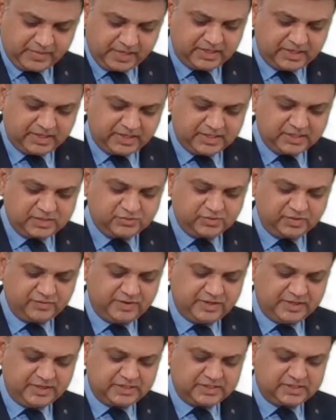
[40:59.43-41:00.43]
That is what we
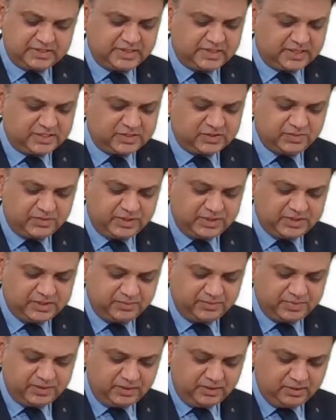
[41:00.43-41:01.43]
understand. That's very
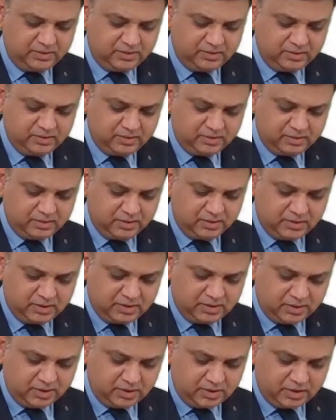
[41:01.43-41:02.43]
simple.
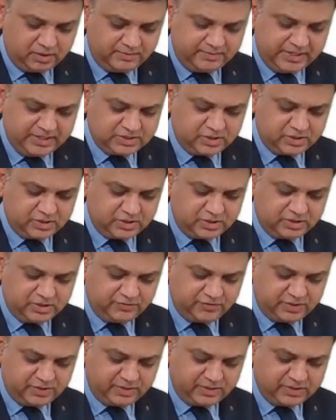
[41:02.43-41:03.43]
Based on the
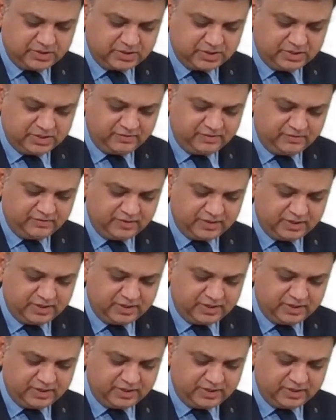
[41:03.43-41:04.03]
information given, we